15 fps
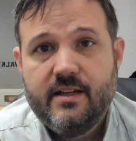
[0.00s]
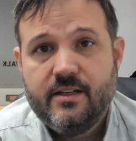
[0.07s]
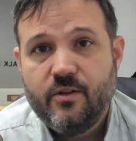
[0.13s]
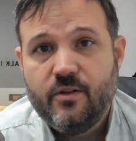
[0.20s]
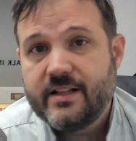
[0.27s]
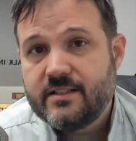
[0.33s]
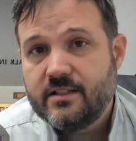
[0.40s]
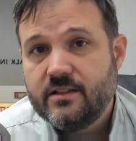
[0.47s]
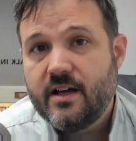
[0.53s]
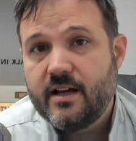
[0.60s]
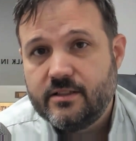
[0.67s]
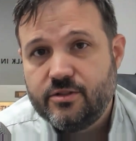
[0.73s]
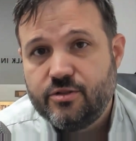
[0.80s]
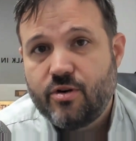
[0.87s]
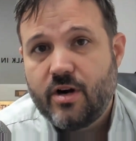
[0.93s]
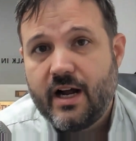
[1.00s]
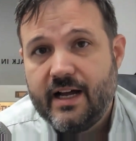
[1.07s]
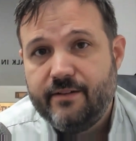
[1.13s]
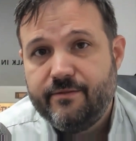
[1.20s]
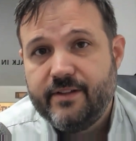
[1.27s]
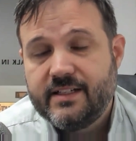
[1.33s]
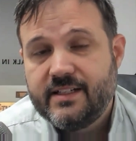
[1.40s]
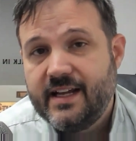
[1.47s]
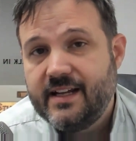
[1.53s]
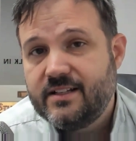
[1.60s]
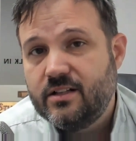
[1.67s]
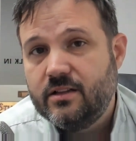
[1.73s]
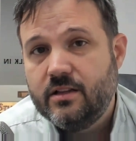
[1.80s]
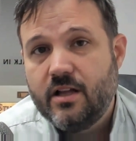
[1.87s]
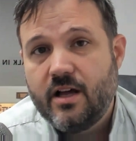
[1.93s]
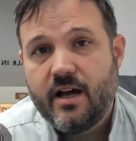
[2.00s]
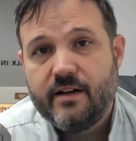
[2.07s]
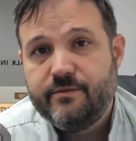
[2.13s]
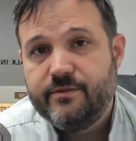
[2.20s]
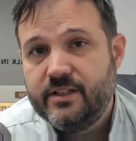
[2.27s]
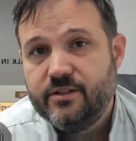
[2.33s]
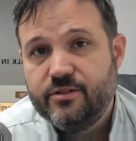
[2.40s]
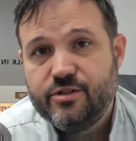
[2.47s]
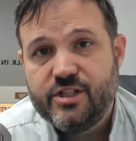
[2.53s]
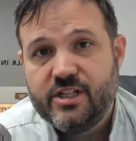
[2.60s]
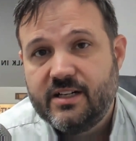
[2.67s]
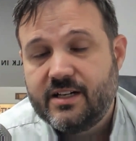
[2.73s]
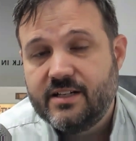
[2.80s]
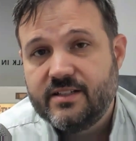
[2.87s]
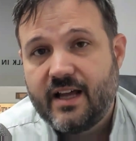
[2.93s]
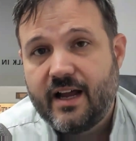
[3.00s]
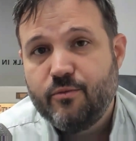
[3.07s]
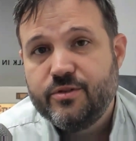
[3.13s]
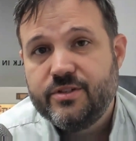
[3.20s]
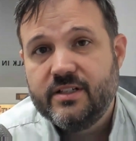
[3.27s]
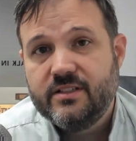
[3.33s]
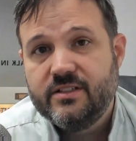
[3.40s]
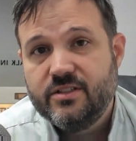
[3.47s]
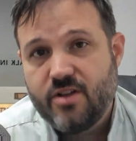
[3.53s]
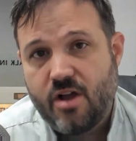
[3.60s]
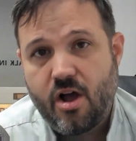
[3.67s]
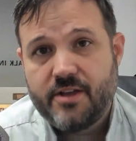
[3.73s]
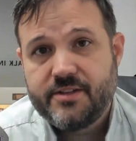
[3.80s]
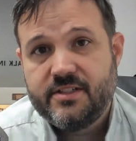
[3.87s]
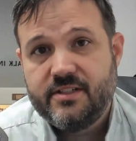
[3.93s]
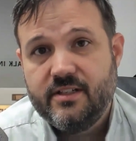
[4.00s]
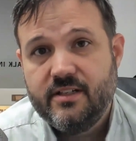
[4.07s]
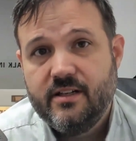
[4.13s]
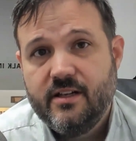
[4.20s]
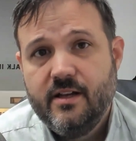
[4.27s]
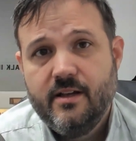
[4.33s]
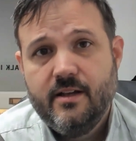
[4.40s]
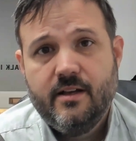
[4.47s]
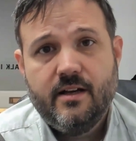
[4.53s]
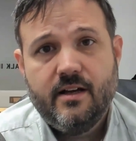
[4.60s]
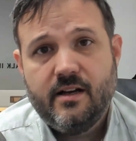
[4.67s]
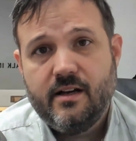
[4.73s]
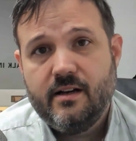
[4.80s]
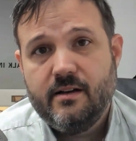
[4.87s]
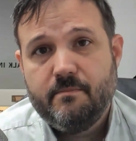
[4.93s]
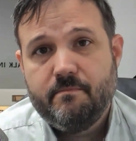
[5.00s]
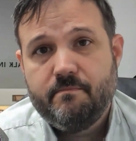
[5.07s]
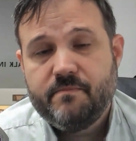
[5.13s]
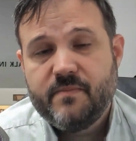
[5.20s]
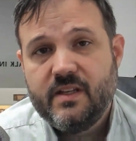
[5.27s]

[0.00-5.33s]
That's a lot of drive. That takes a lot of energy because I was exhausted. When